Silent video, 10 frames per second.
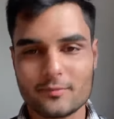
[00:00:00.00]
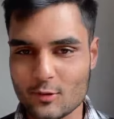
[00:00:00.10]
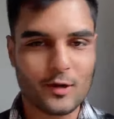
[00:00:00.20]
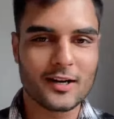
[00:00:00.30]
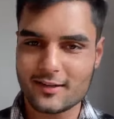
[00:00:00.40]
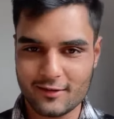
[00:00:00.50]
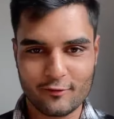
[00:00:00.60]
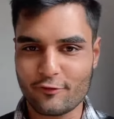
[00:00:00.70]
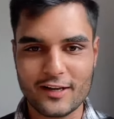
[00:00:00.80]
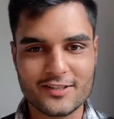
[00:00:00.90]
you can't learn
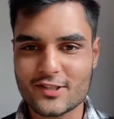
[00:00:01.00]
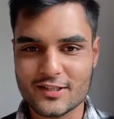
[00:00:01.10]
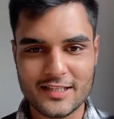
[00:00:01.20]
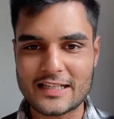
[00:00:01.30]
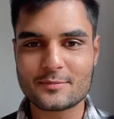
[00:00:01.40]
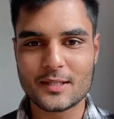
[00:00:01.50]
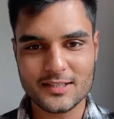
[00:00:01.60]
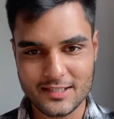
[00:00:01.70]
French in 6 months,